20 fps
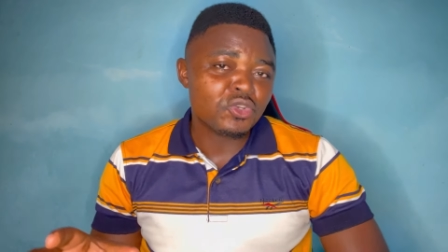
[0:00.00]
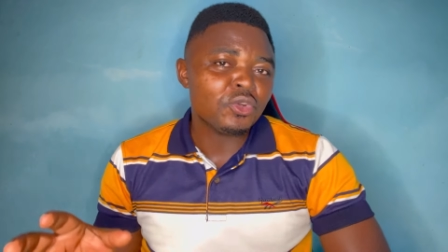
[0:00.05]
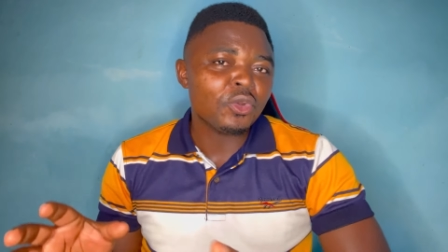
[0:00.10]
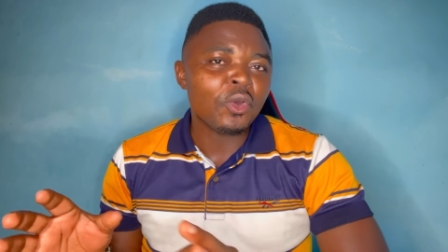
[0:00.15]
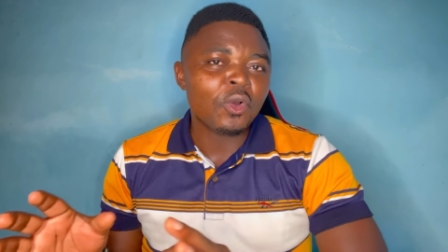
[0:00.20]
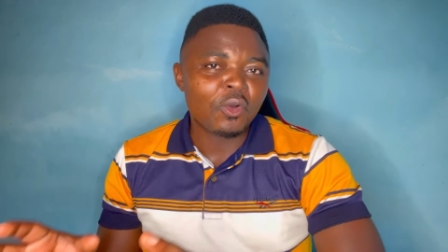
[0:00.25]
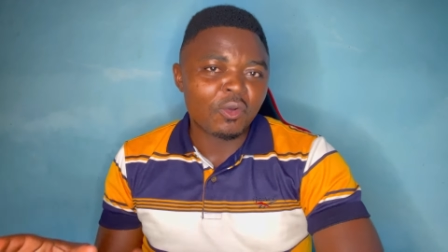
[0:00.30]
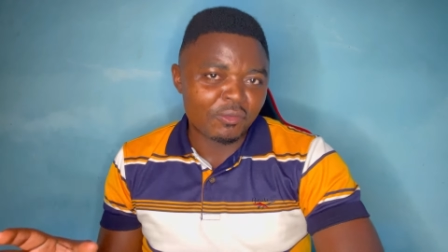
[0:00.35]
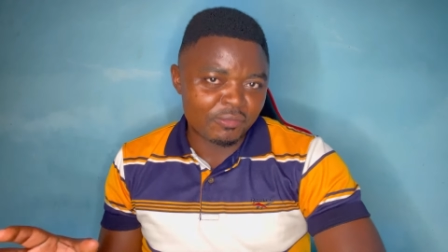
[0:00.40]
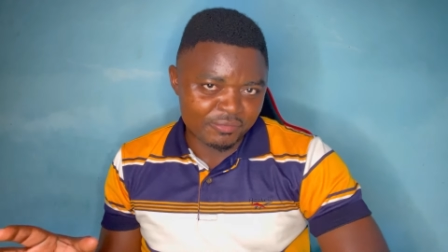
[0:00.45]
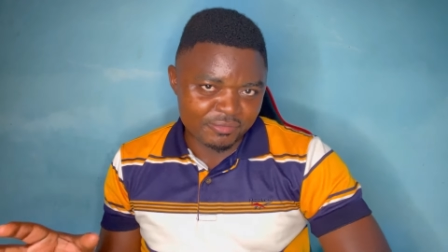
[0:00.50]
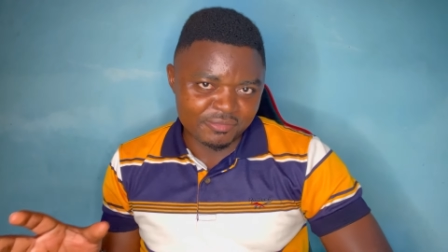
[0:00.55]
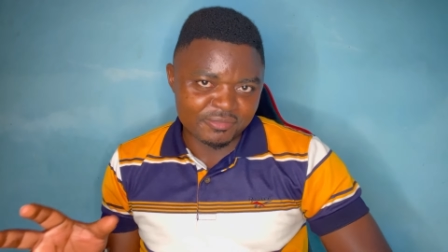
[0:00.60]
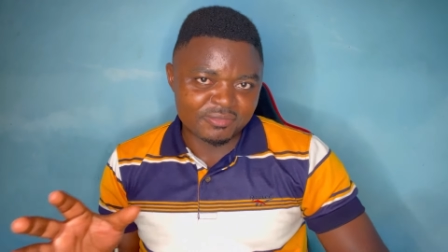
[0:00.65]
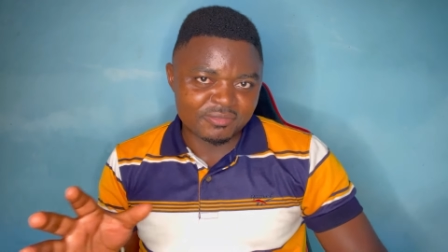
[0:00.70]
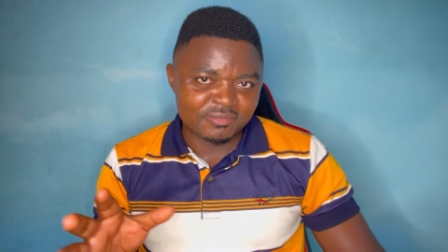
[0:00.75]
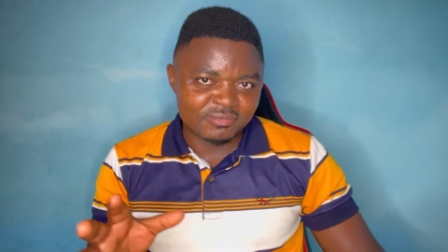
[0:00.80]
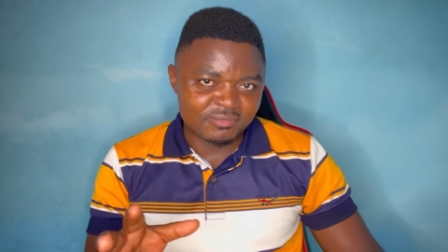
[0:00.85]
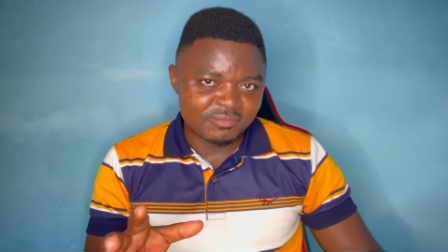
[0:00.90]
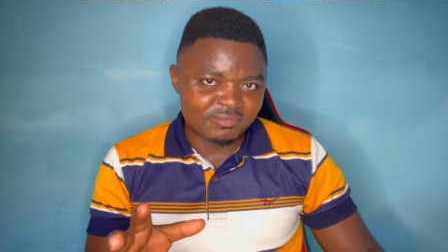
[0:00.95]
love
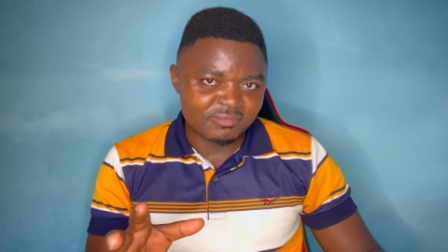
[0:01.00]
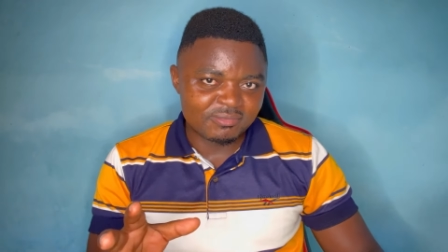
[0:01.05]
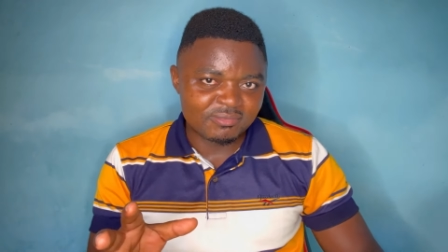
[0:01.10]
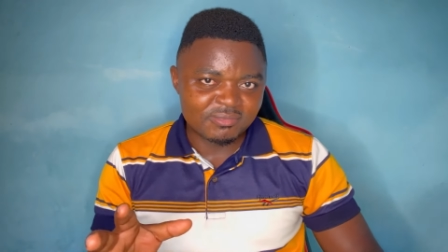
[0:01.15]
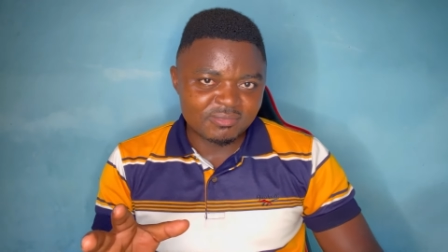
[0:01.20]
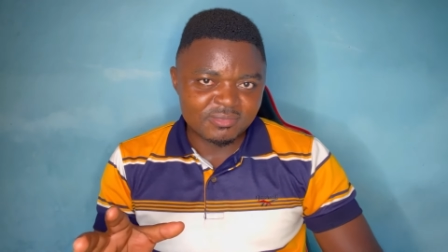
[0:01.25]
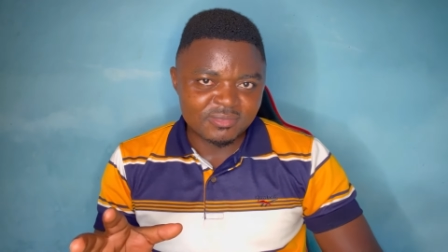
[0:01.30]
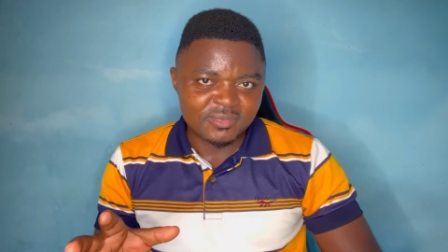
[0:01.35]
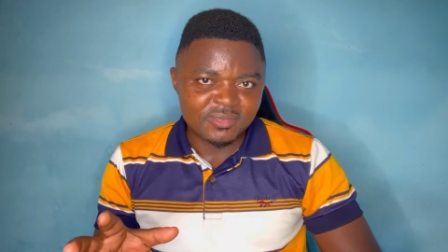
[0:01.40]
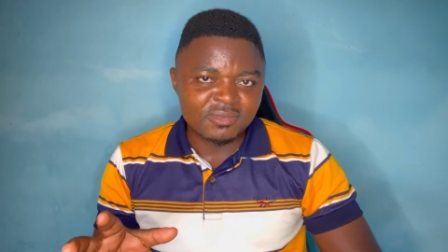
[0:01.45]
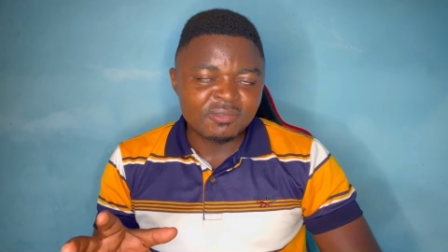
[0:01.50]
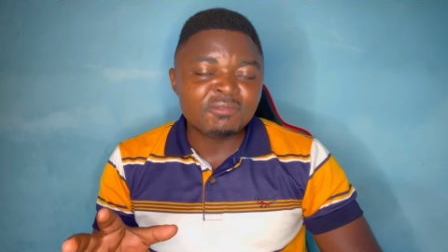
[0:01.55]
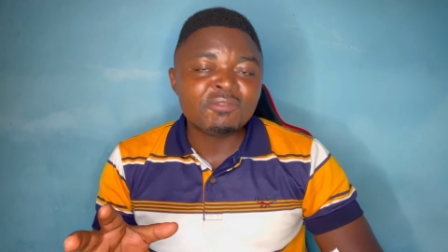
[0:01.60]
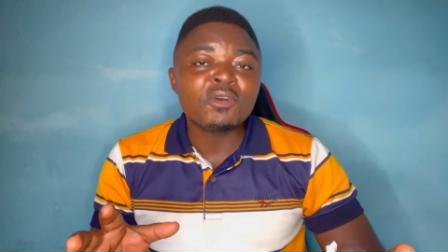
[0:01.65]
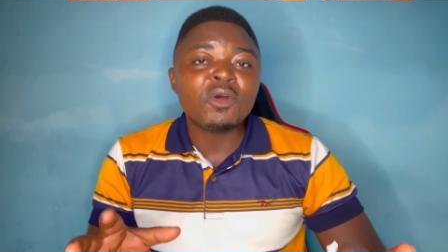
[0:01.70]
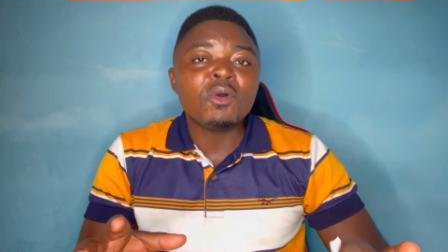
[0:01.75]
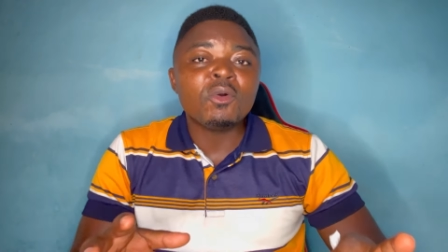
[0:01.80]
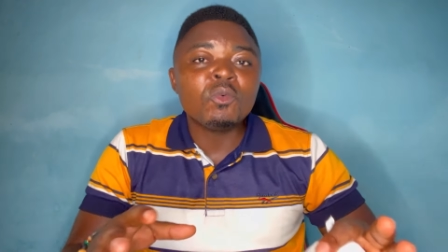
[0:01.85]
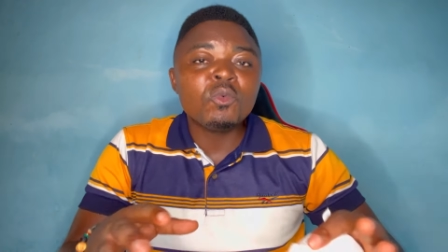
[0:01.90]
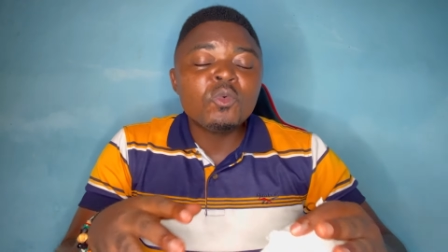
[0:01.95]

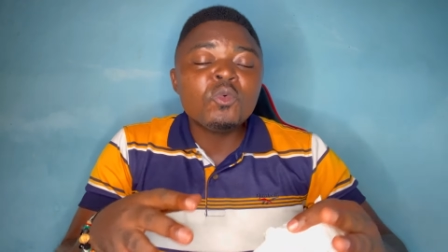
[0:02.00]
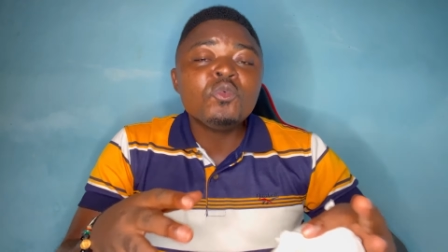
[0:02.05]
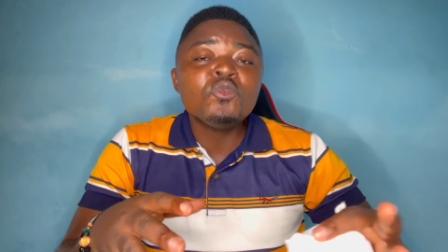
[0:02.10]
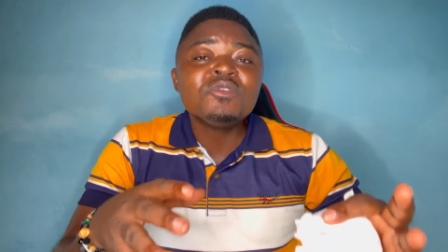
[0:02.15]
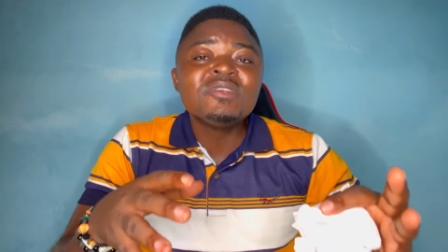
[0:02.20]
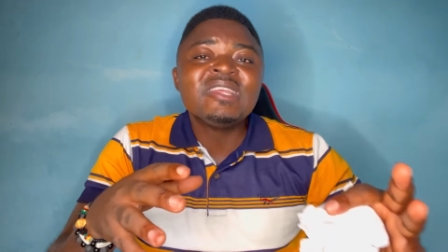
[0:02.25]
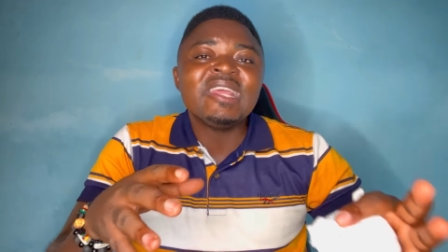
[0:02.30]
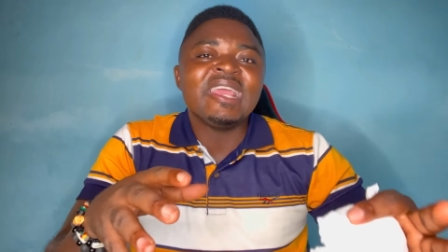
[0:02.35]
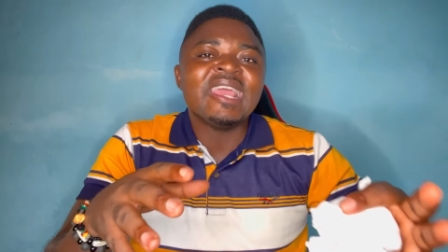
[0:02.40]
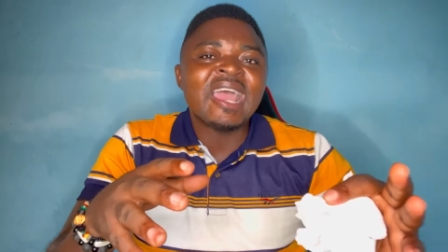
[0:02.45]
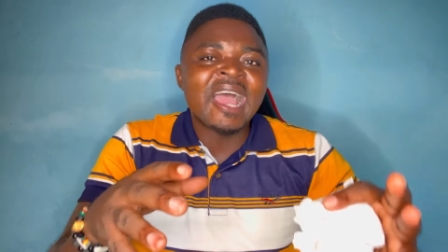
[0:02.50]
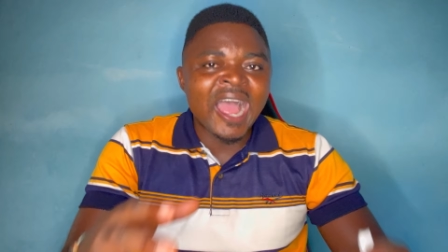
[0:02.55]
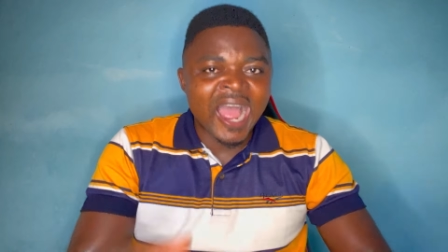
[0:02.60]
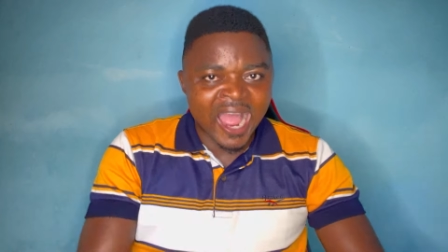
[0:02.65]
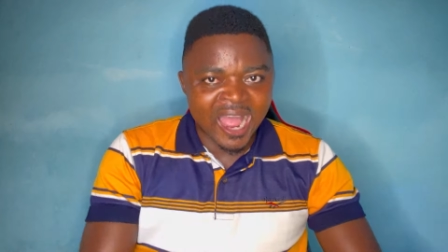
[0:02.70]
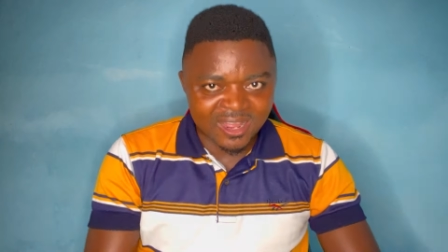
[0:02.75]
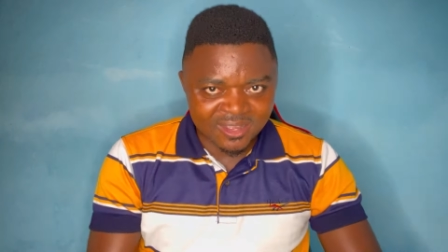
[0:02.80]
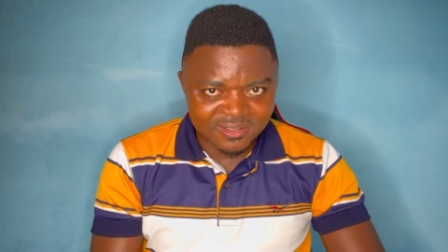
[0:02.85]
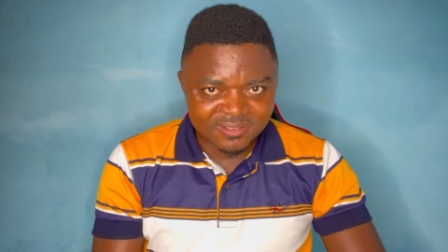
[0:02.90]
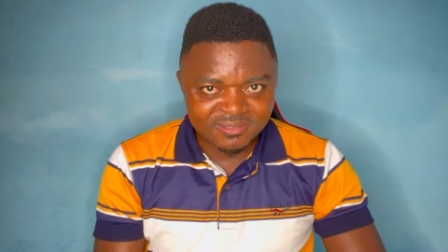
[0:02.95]
for who they
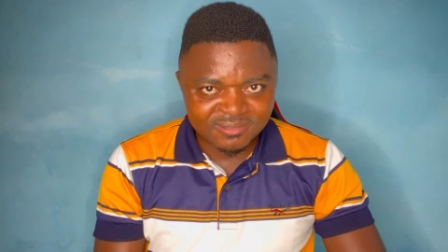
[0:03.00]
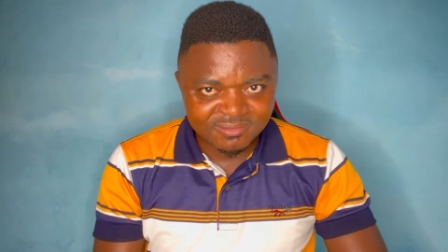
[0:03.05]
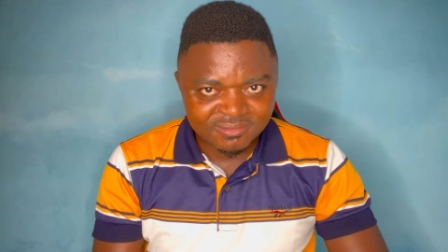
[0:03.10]
are.